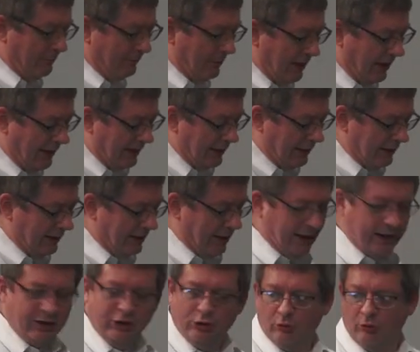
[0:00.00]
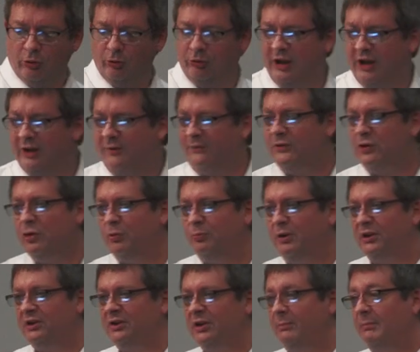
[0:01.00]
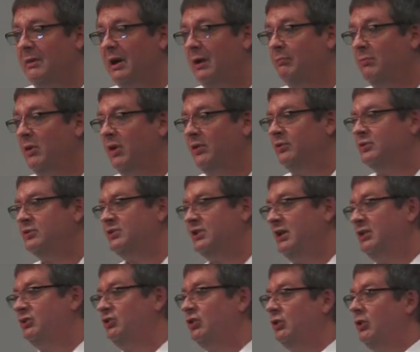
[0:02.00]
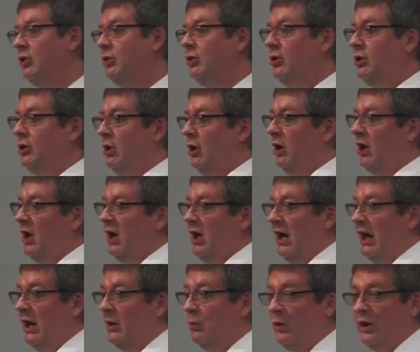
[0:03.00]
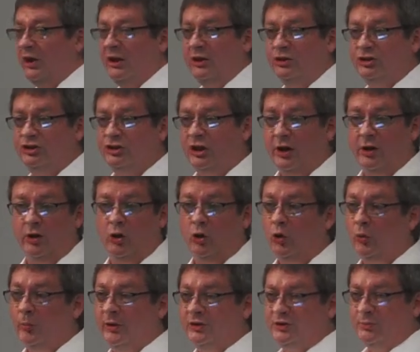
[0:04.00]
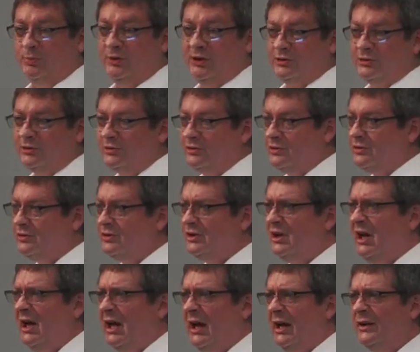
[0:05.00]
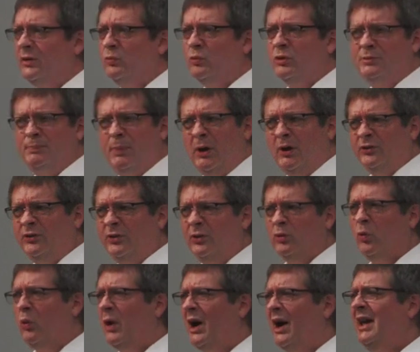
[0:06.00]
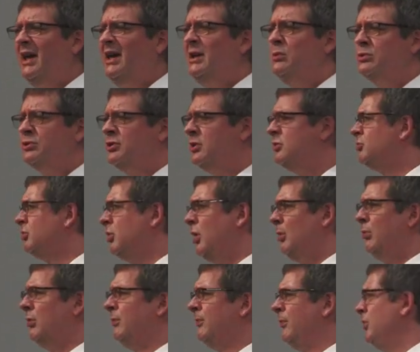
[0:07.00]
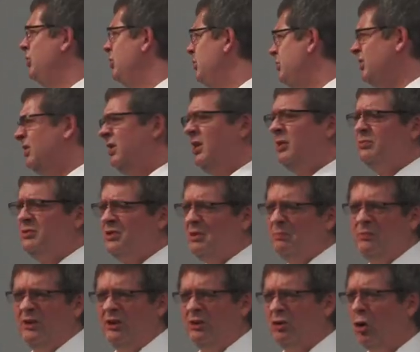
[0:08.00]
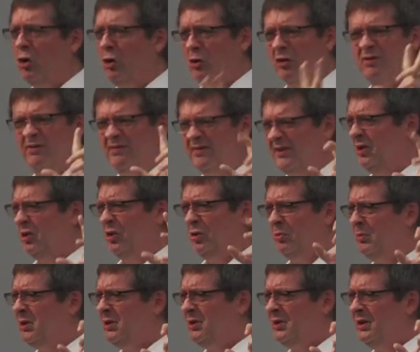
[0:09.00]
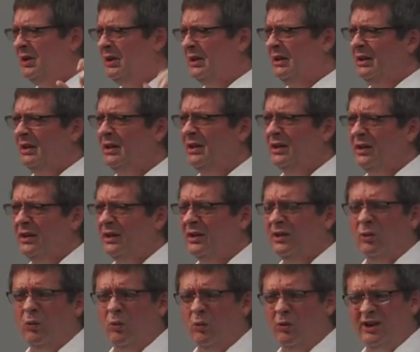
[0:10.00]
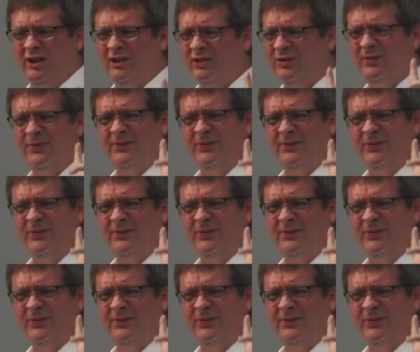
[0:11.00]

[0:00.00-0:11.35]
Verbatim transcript: my nine-year-old nephew picked up my mother's SLR and went and shot a whole bunch of pictures and then was puzzled why he was in trouble for using up something called film. What is